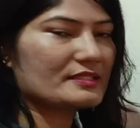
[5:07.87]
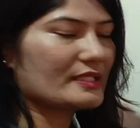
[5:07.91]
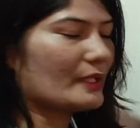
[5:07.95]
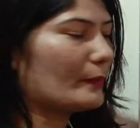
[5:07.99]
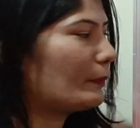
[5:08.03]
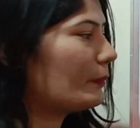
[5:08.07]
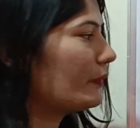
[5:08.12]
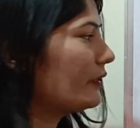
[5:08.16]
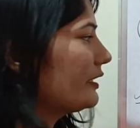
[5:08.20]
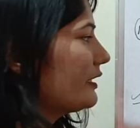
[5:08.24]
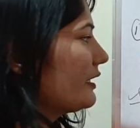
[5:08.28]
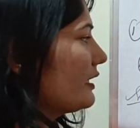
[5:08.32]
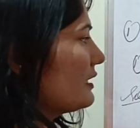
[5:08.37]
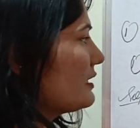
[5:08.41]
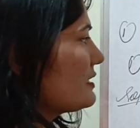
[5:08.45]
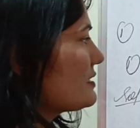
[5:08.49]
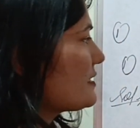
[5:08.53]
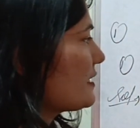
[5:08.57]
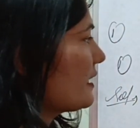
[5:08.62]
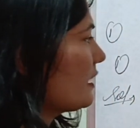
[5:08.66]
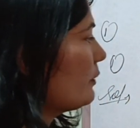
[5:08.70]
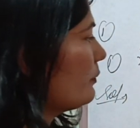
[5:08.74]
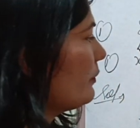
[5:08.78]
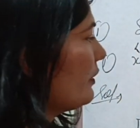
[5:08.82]
separate,
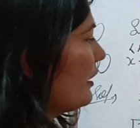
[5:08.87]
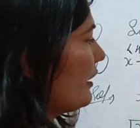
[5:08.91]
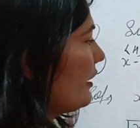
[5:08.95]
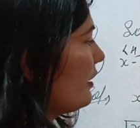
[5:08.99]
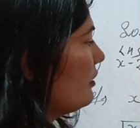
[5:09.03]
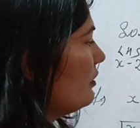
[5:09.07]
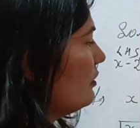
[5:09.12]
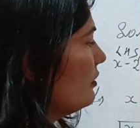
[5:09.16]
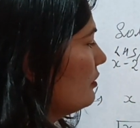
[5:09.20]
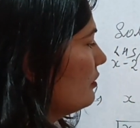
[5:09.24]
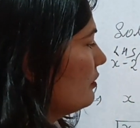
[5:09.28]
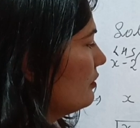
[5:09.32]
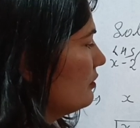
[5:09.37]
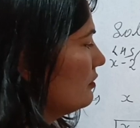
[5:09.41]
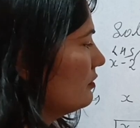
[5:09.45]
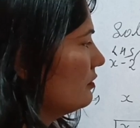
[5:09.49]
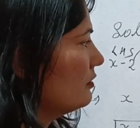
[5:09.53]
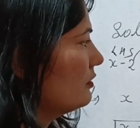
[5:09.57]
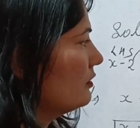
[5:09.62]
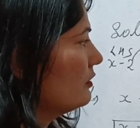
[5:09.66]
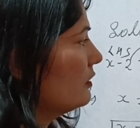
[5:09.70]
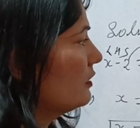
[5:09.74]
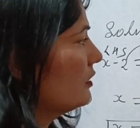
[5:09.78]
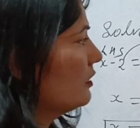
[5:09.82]
same here.
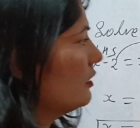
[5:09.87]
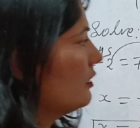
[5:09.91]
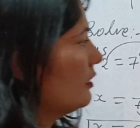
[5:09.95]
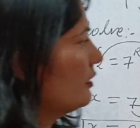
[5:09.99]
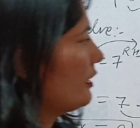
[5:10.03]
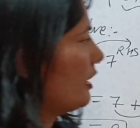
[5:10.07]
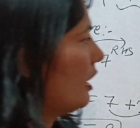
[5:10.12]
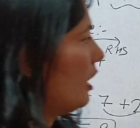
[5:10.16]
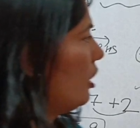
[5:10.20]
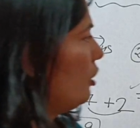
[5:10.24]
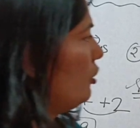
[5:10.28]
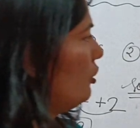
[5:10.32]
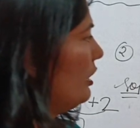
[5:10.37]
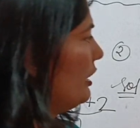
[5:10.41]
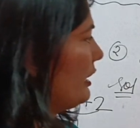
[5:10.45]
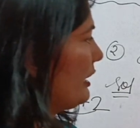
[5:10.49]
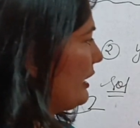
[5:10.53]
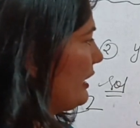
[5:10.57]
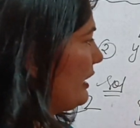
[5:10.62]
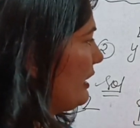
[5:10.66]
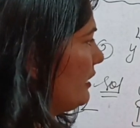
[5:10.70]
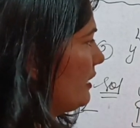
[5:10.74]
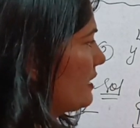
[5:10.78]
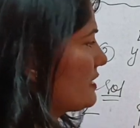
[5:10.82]
Now
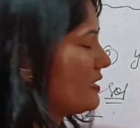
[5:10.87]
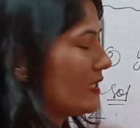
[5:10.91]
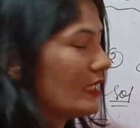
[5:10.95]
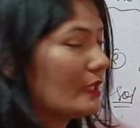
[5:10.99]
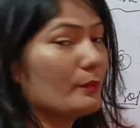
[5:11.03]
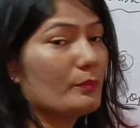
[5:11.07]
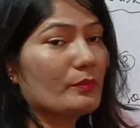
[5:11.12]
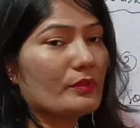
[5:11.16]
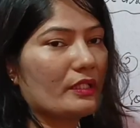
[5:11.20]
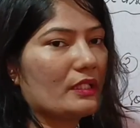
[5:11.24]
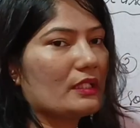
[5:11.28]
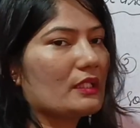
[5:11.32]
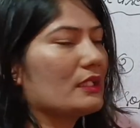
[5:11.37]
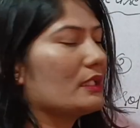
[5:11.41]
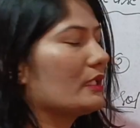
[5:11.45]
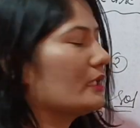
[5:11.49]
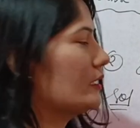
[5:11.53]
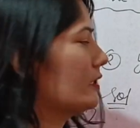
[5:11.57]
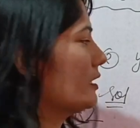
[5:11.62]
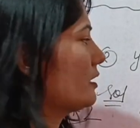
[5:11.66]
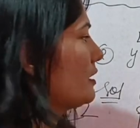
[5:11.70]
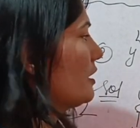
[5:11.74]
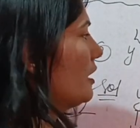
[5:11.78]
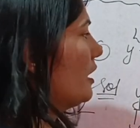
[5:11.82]
again the same thing
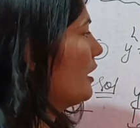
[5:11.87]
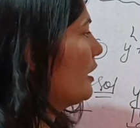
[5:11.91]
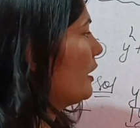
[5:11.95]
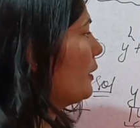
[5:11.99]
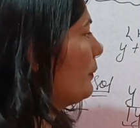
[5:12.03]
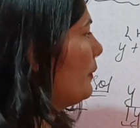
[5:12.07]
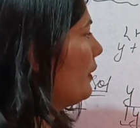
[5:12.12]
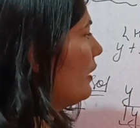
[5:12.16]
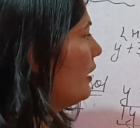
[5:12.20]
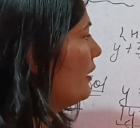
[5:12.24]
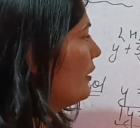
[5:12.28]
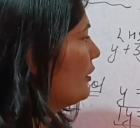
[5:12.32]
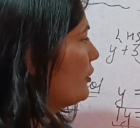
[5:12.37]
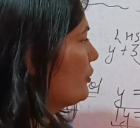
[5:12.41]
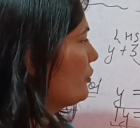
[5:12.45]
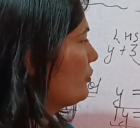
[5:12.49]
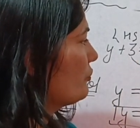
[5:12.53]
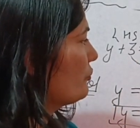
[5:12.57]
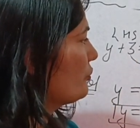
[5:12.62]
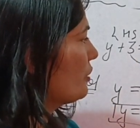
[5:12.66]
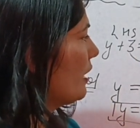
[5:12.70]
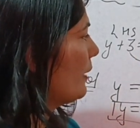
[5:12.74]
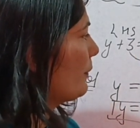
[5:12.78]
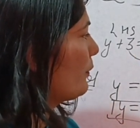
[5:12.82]
in the third part,
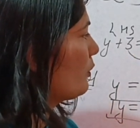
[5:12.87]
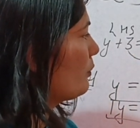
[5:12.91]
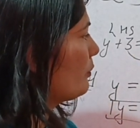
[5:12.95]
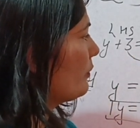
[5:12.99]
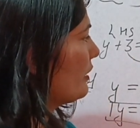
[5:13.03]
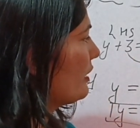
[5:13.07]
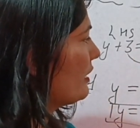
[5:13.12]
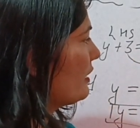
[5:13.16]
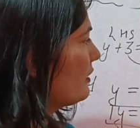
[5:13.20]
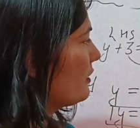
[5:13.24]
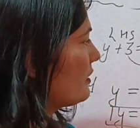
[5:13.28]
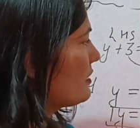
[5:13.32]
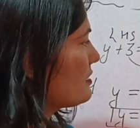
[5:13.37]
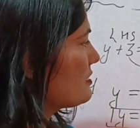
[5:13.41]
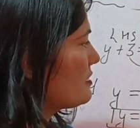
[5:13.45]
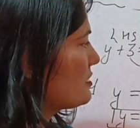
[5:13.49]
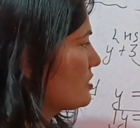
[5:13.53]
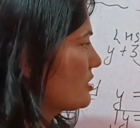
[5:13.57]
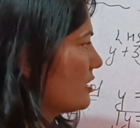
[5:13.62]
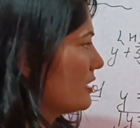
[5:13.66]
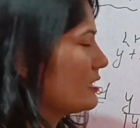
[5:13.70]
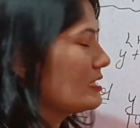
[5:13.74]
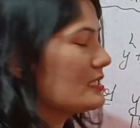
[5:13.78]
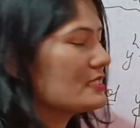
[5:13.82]
you have to make this
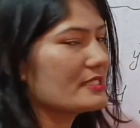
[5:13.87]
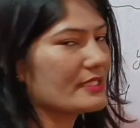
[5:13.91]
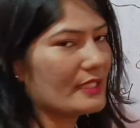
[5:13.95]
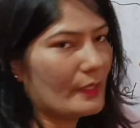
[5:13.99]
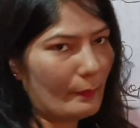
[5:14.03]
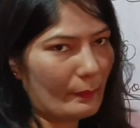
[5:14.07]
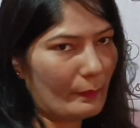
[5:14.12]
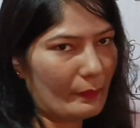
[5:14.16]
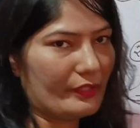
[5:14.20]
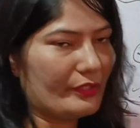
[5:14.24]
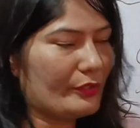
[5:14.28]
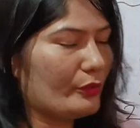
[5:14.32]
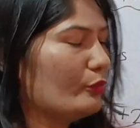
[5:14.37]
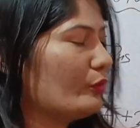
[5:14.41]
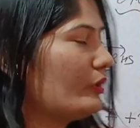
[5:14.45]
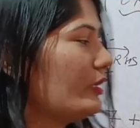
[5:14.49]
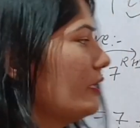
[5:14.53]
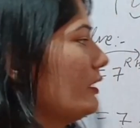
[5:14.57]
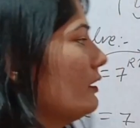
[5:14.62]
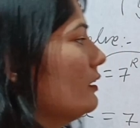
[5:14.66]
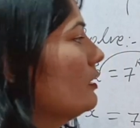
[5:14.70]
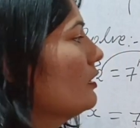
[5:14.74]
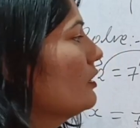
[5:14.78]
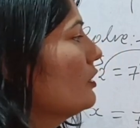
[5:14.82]
z separate,
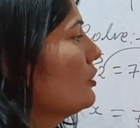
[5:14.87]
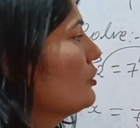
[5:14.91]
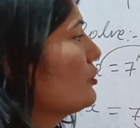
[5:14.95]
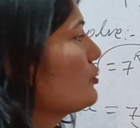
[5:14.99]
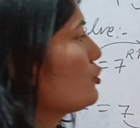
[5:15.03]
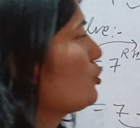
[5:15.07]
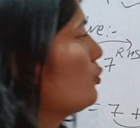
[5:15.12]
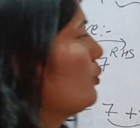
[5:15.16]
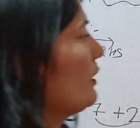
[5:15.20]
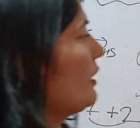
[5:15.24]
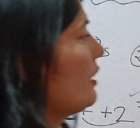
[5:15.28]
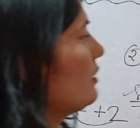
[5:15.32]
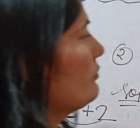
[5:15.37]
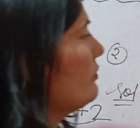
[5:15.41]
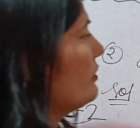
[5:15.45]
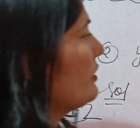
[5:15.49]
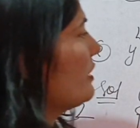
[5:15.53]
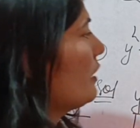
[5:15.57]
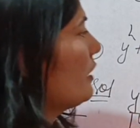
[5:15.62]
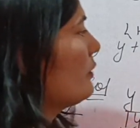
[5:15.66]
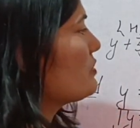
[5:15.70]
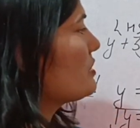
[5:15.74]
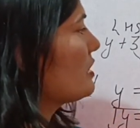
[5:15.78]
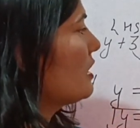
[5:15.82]
okay. So
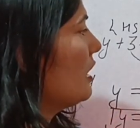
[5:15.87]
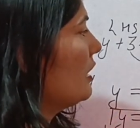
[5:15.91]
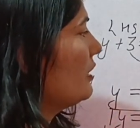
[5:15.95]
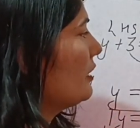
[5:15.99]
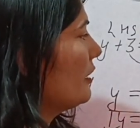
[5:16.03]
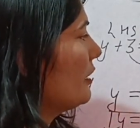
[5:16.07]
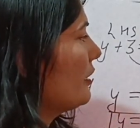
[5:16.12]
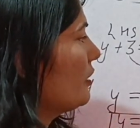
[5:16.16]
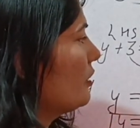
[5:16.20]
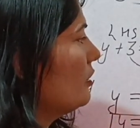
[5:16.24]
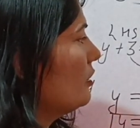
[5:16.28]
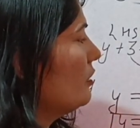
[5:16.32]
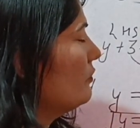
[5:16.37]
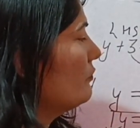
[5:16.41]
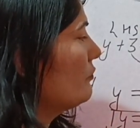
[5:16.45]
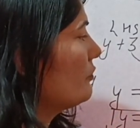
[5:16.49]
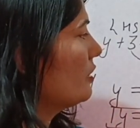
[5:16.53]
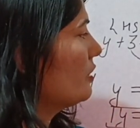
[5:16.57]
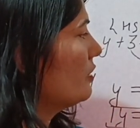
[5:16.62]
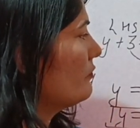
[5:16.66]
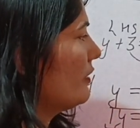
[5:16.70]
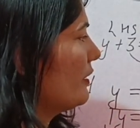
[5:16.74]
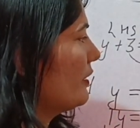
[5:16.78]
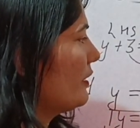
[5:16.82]
whatever terms are there
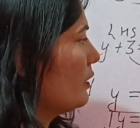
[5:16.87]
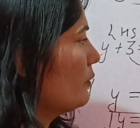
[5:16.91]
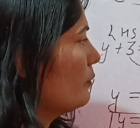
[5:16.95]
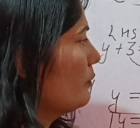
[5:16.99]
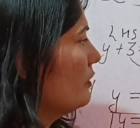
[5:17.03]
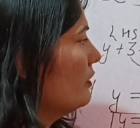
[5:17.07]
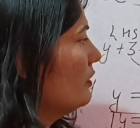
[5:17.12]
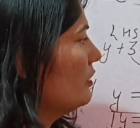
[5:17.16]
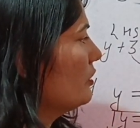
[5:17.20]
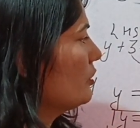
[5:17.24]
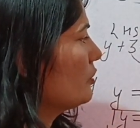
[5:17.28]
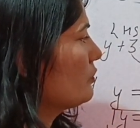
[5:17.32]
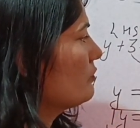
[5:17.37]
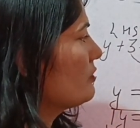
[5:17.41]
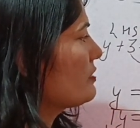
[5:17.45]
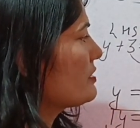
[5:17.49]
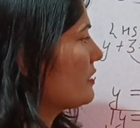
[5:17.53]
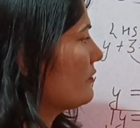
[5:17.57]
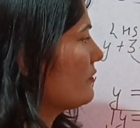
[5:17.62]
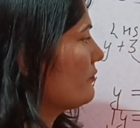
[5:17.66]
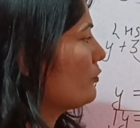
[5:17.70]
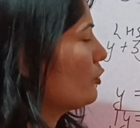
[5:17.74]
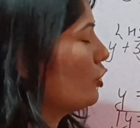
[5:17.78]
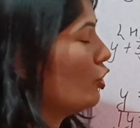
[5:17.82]
with the variable, you will
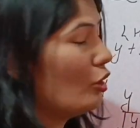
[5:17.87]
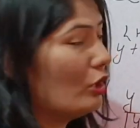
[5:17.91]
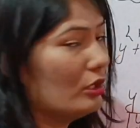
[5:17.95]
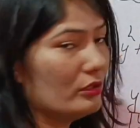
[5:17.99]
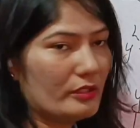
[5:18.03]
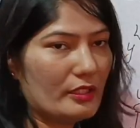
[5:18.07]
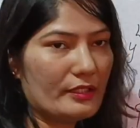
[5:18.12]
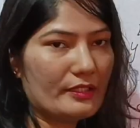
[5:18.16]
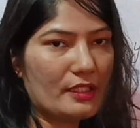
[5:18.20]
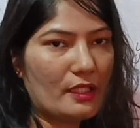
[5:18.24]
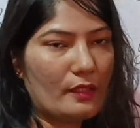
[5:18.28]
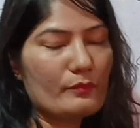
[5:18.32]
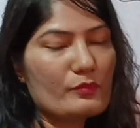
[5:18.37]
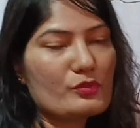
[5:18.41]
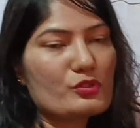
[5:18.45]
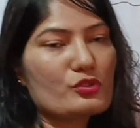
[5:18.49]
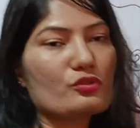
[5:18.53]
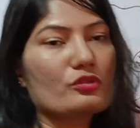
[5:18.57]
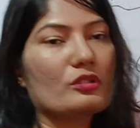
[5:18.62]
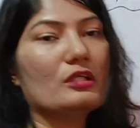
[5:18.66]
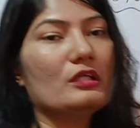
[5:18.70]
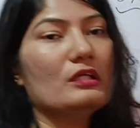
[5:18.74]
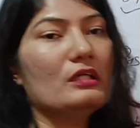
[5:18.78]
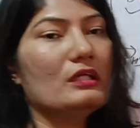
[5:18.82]
shift all the terms
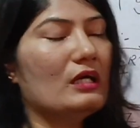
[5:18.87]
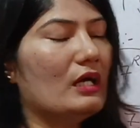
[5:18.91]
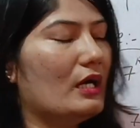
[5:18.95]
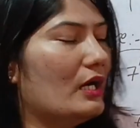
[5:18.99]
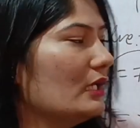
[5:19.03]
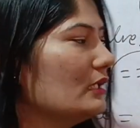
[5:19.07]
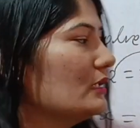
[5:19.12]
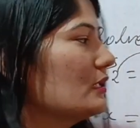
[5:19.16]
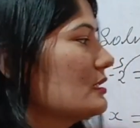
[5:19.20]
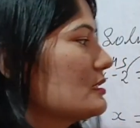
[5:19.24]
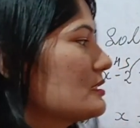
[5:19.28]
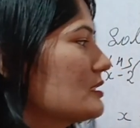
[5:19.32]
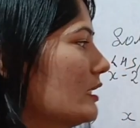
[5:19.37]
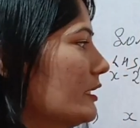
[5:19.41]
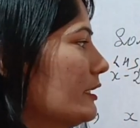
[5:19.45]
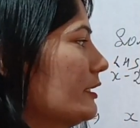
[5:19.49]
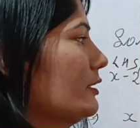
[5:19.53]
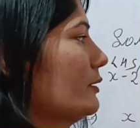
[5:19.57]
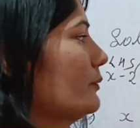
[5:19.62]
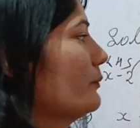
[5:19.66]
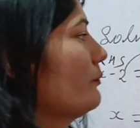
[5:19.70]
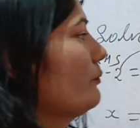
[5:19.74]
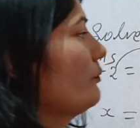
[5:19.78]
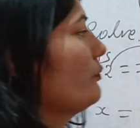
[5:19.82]
to the other
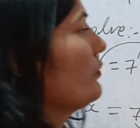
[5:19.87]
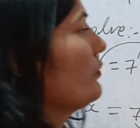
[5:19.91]
side.